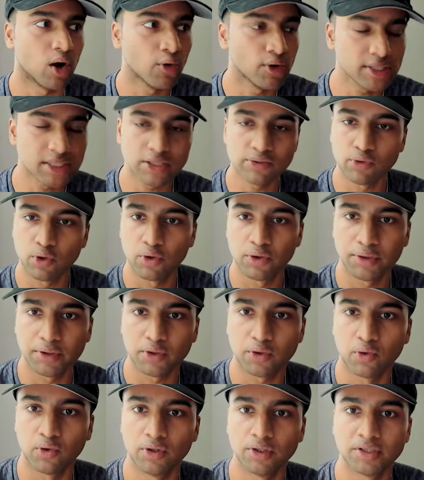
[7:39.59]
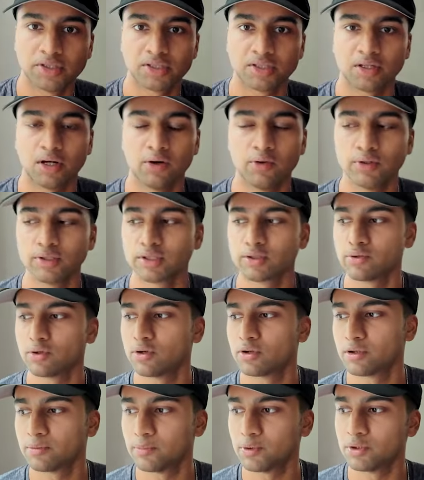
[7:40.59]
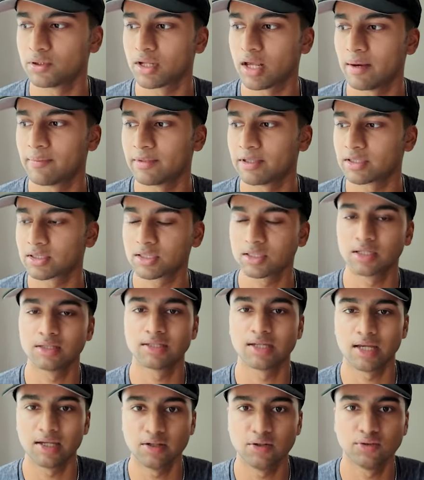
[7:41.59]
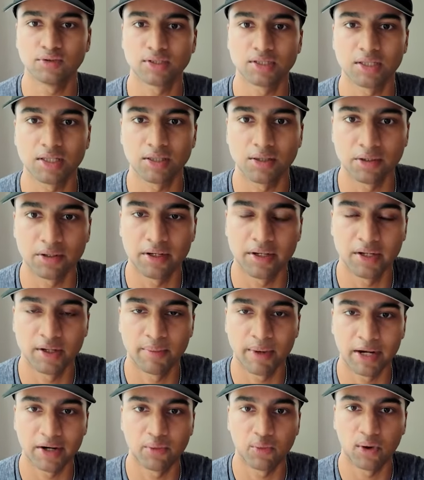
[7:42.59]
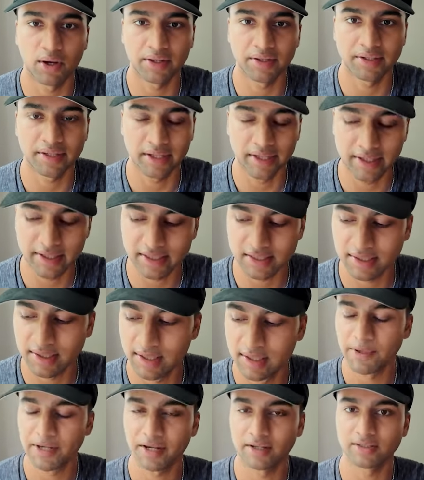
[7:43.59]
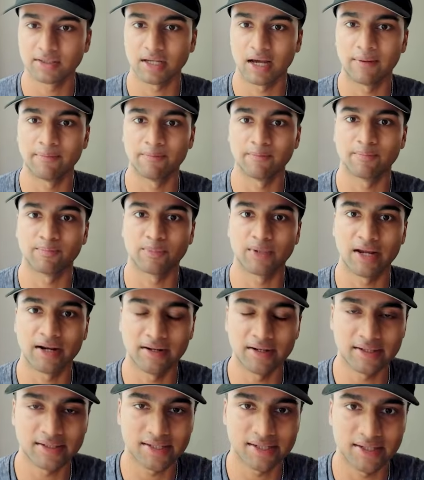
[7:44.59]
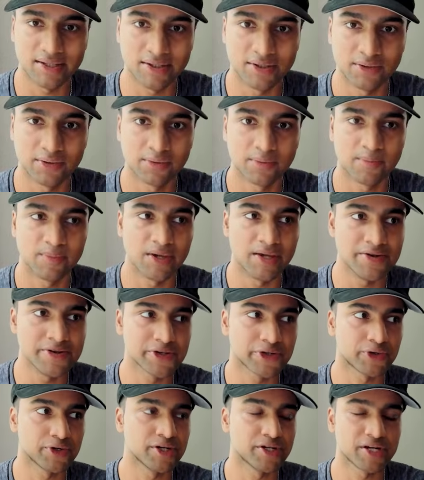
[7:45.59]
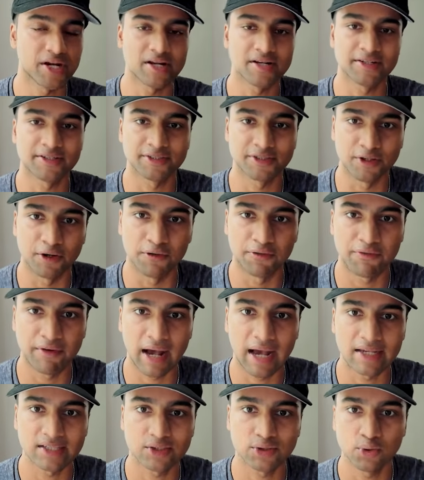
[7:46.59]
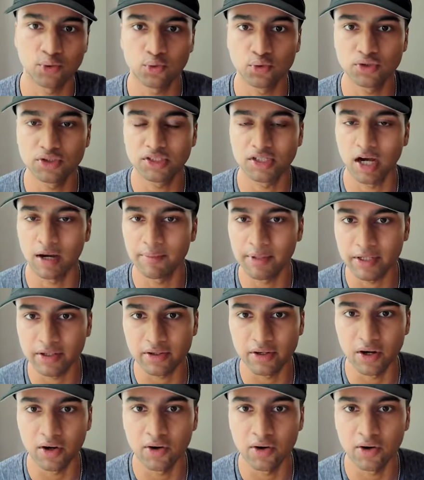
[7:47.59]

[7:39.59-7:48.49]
always enroll in a course, always enroll in a boot camp, and just continuously learn no matter what it takes. Because I guarantee you, industry changes so fast, tools come and